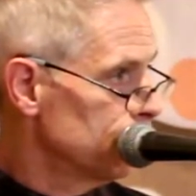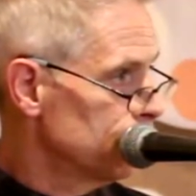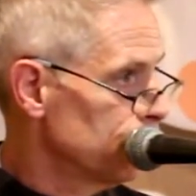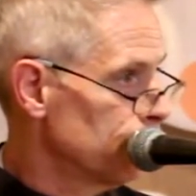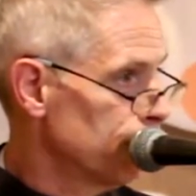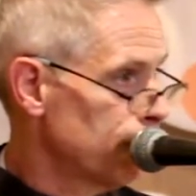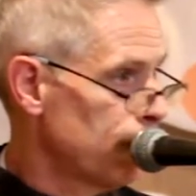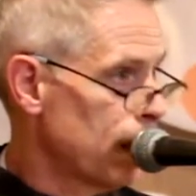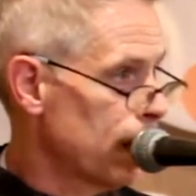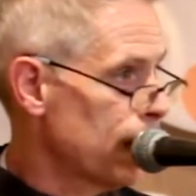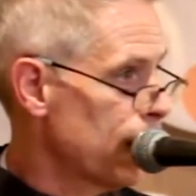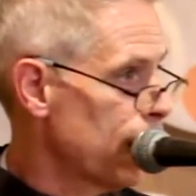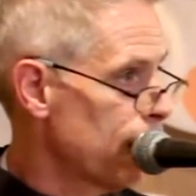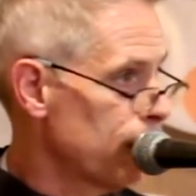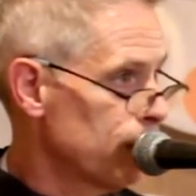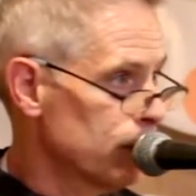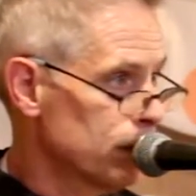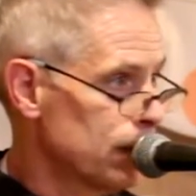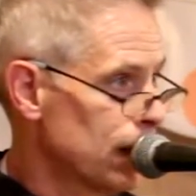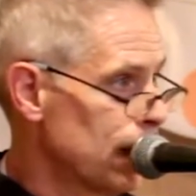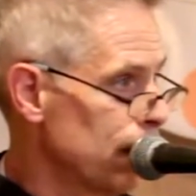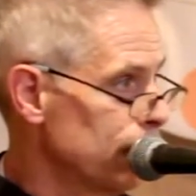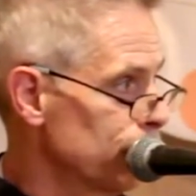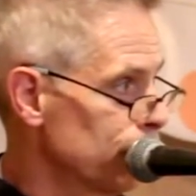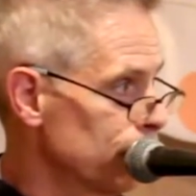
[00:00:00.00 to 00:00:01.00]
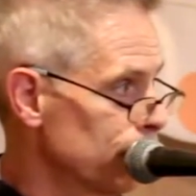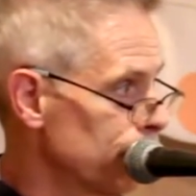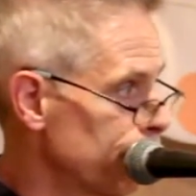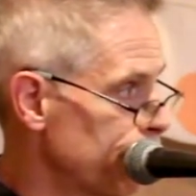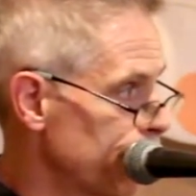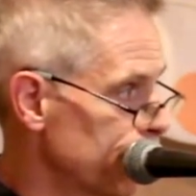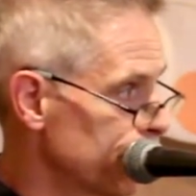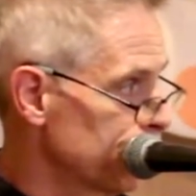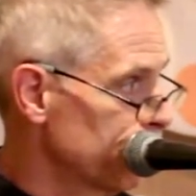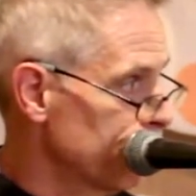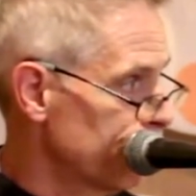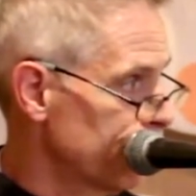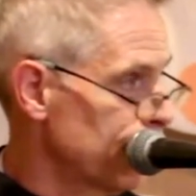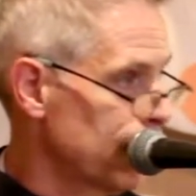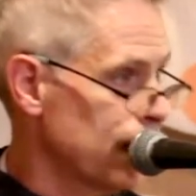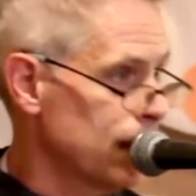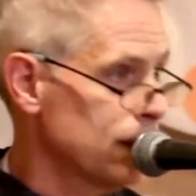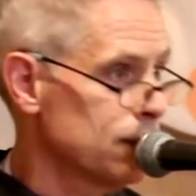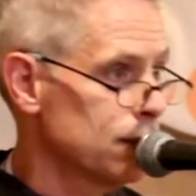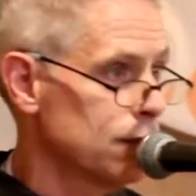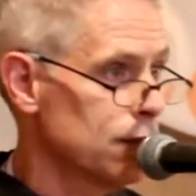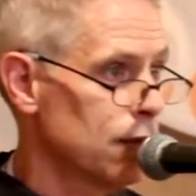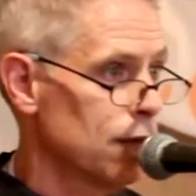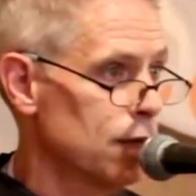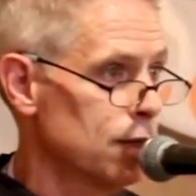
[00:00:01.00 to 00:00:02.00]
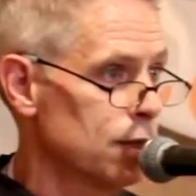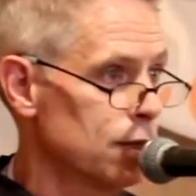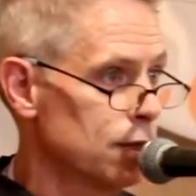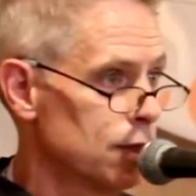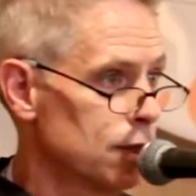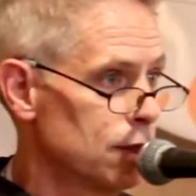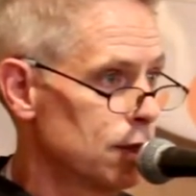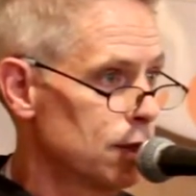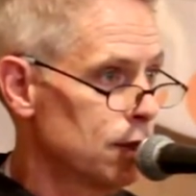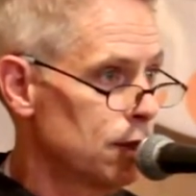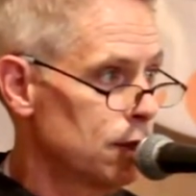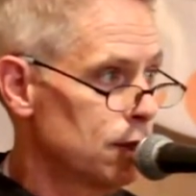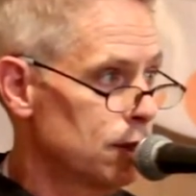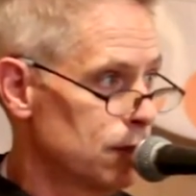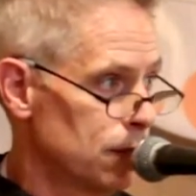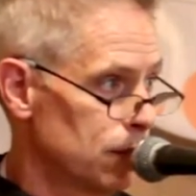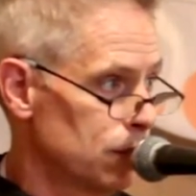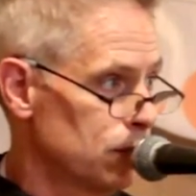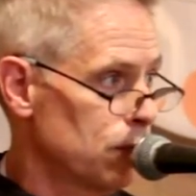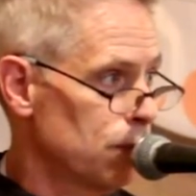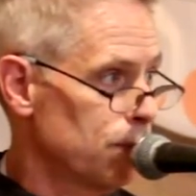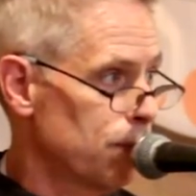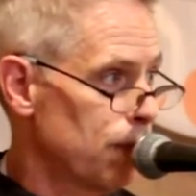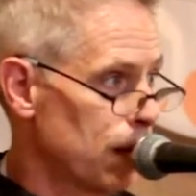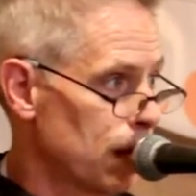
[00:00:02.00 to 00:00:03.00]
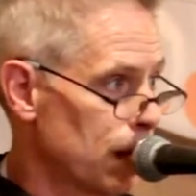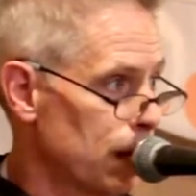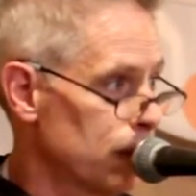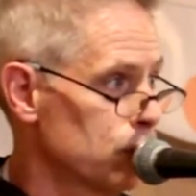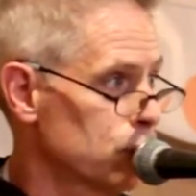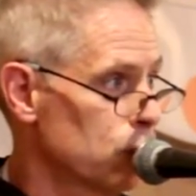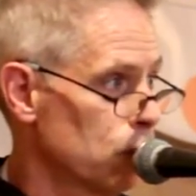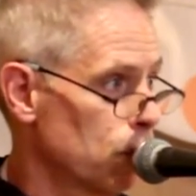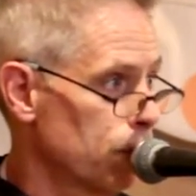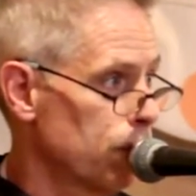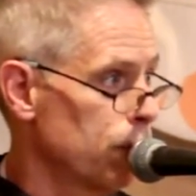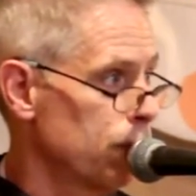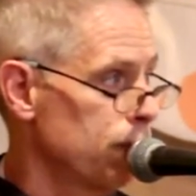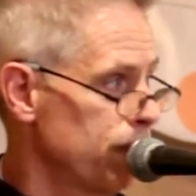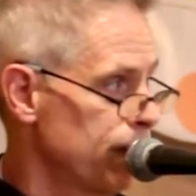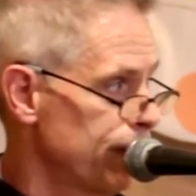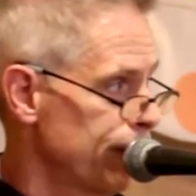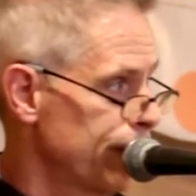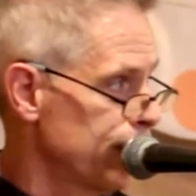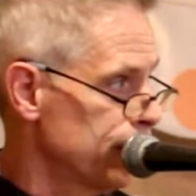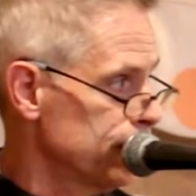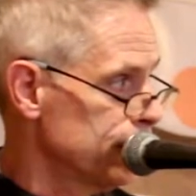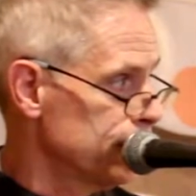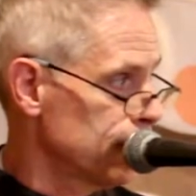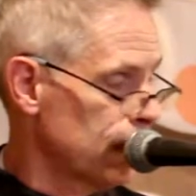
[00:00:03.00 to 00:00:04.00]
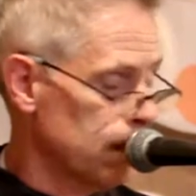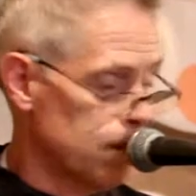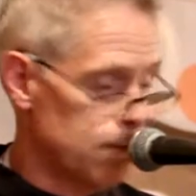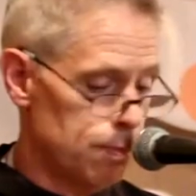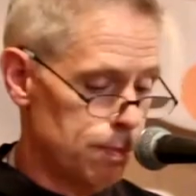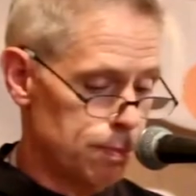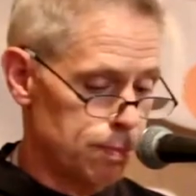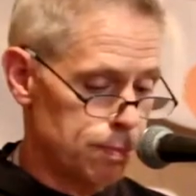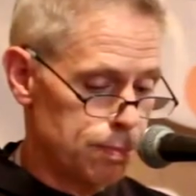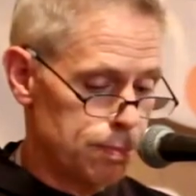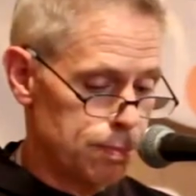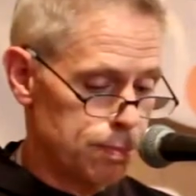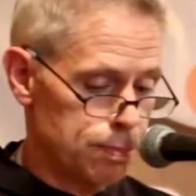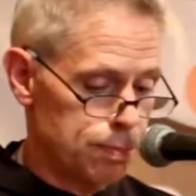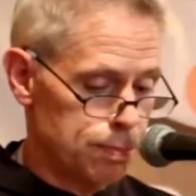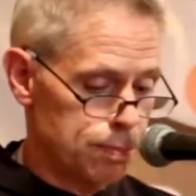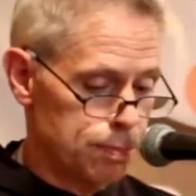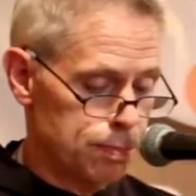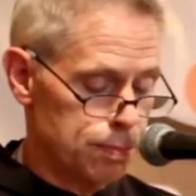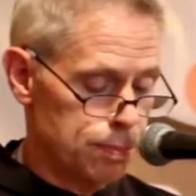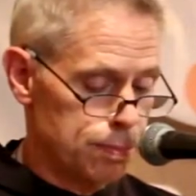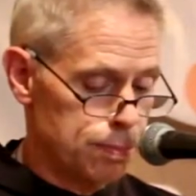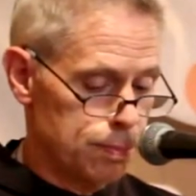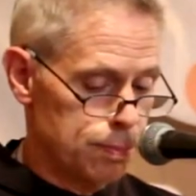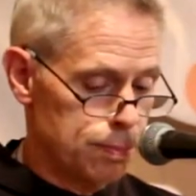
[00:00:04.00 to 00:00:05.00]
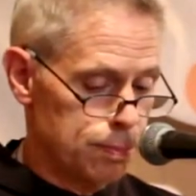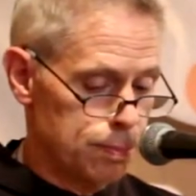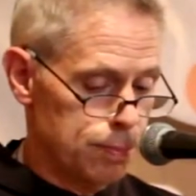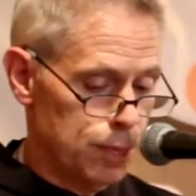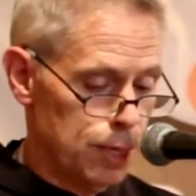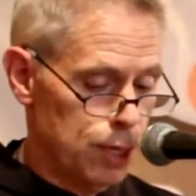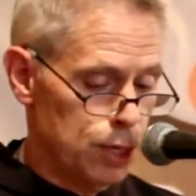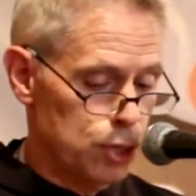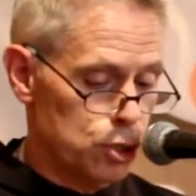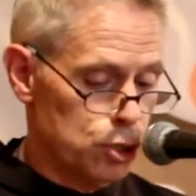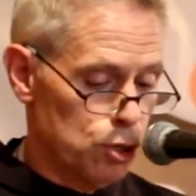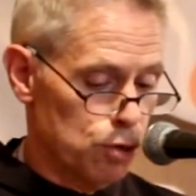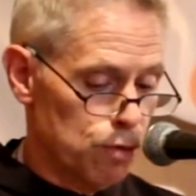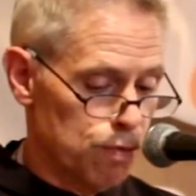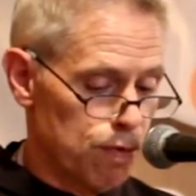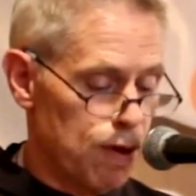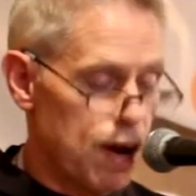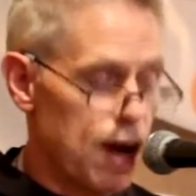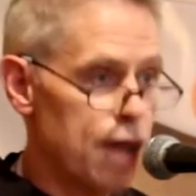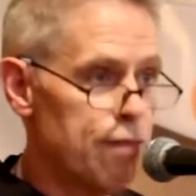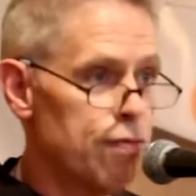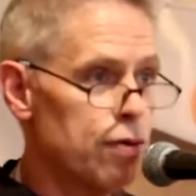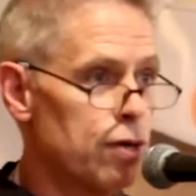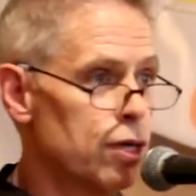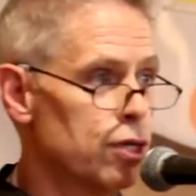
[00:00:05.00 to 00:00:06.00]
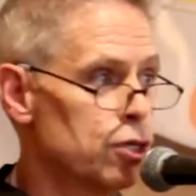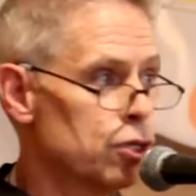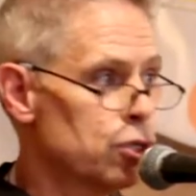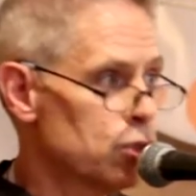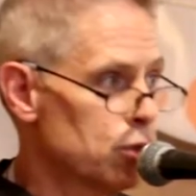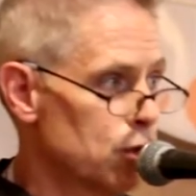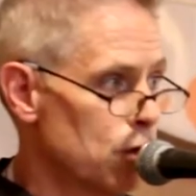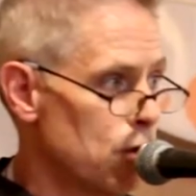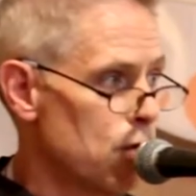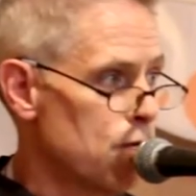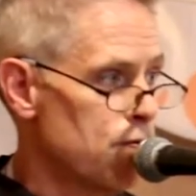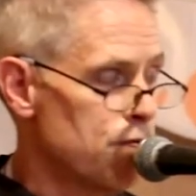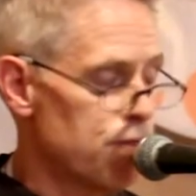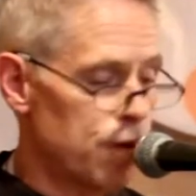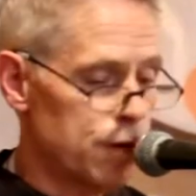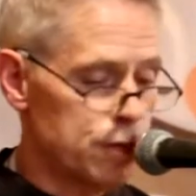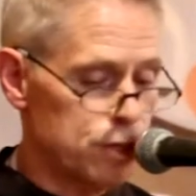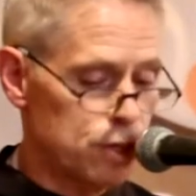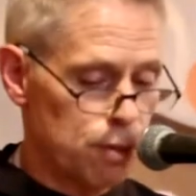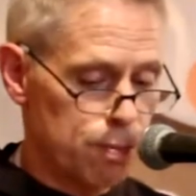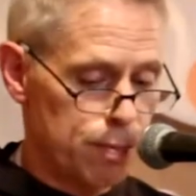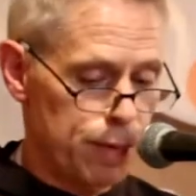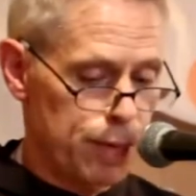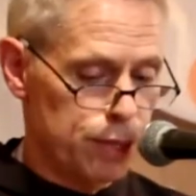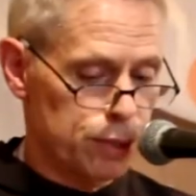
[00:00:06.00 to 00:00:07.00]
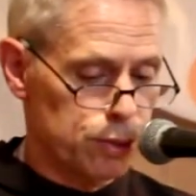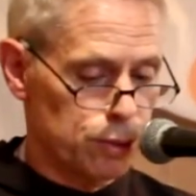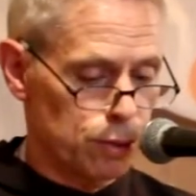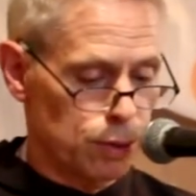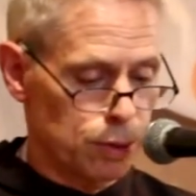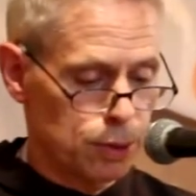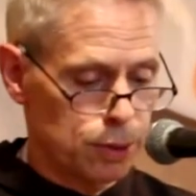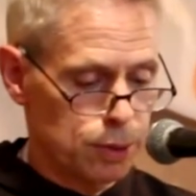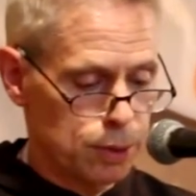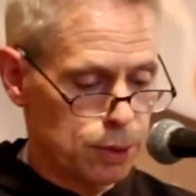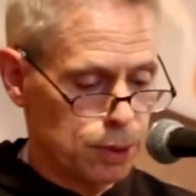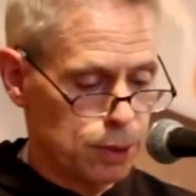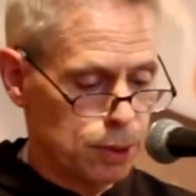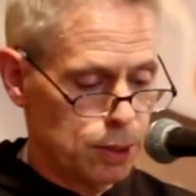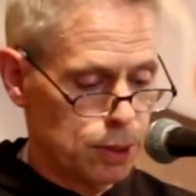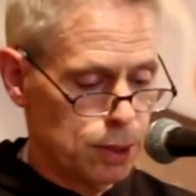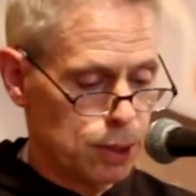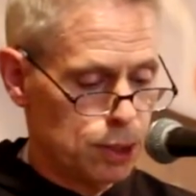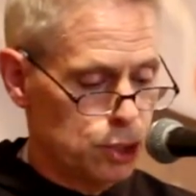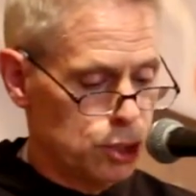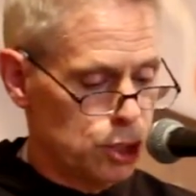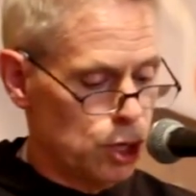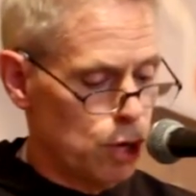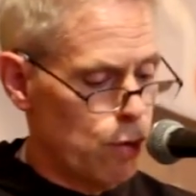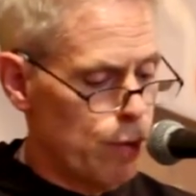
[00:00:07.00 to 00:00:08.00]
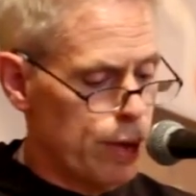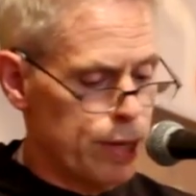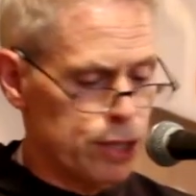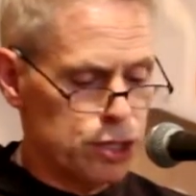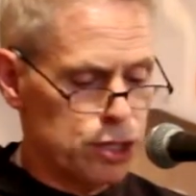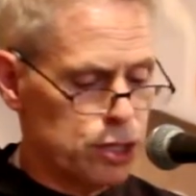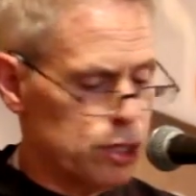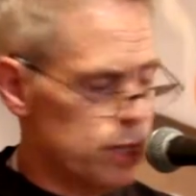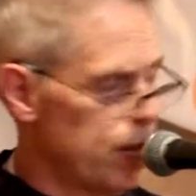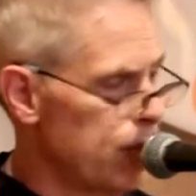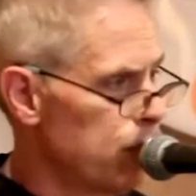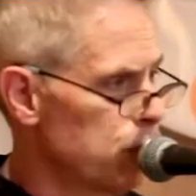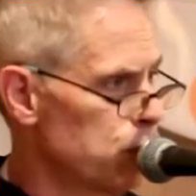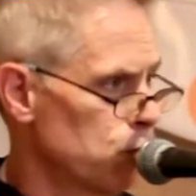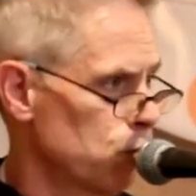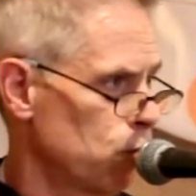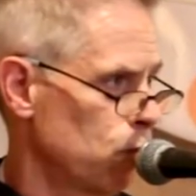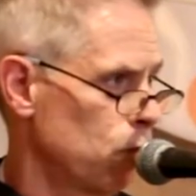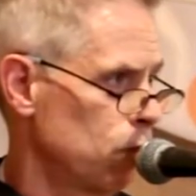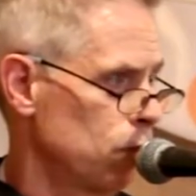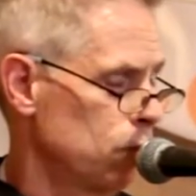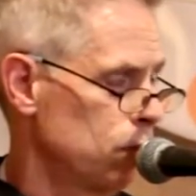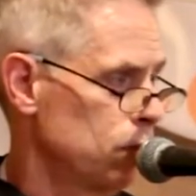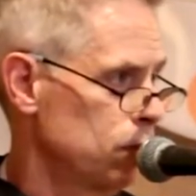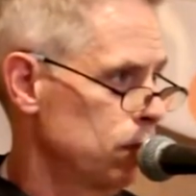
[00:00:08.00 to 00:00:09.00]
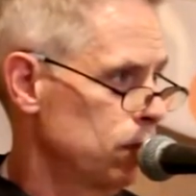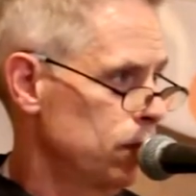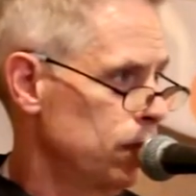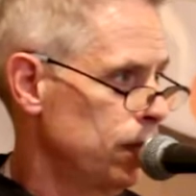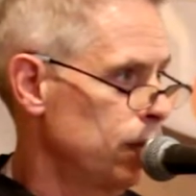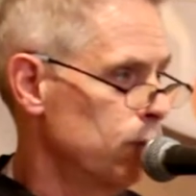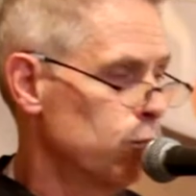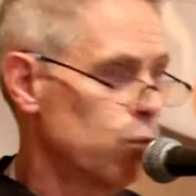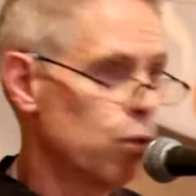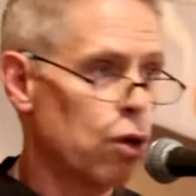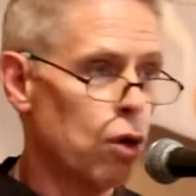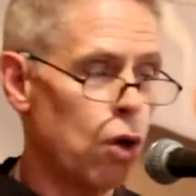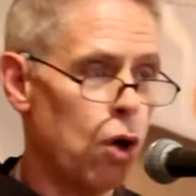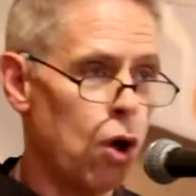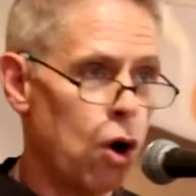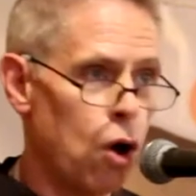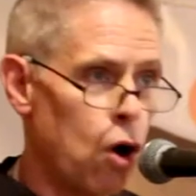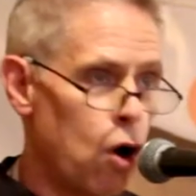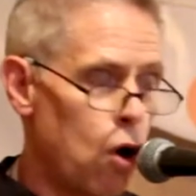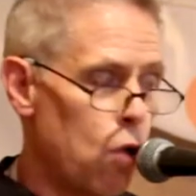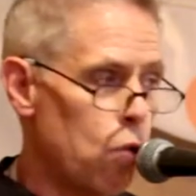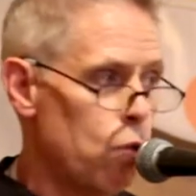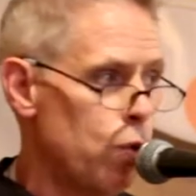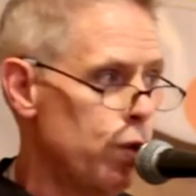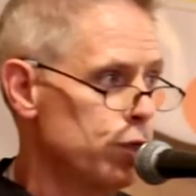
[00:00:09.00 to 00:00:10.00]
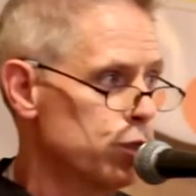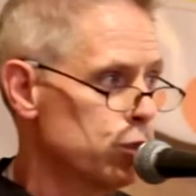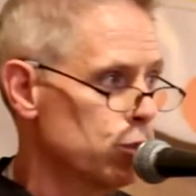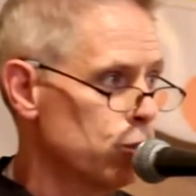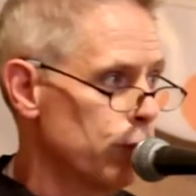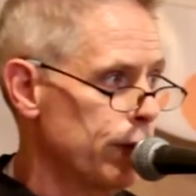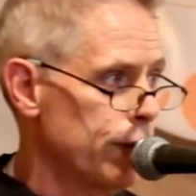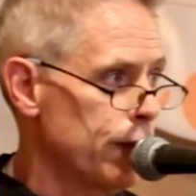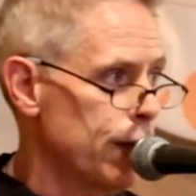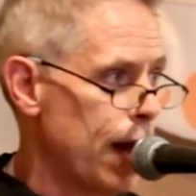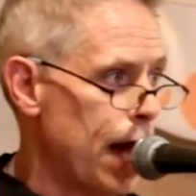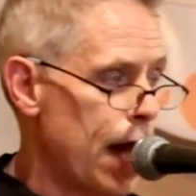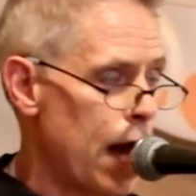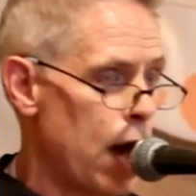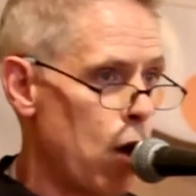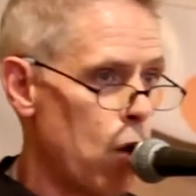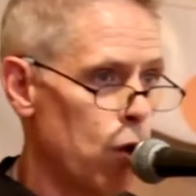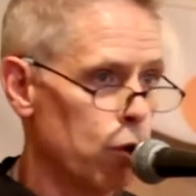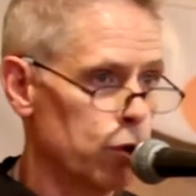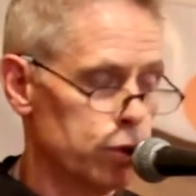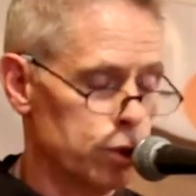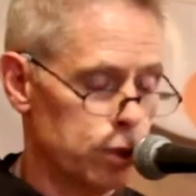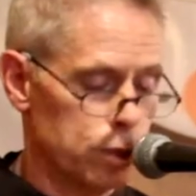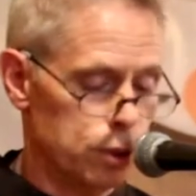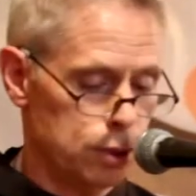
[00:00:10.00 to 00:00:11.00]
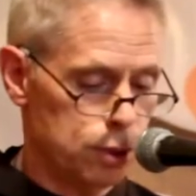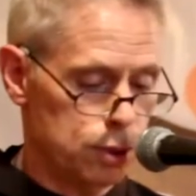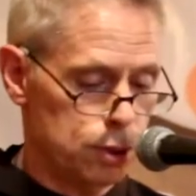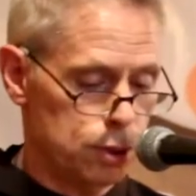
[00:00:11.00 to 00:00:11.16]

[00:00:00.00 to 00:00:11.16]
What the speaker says: Ci parliamo tanto di perseveranza, senza parlare di sopravvivenza. Survival is so fundamental, so instinctual, it will always win out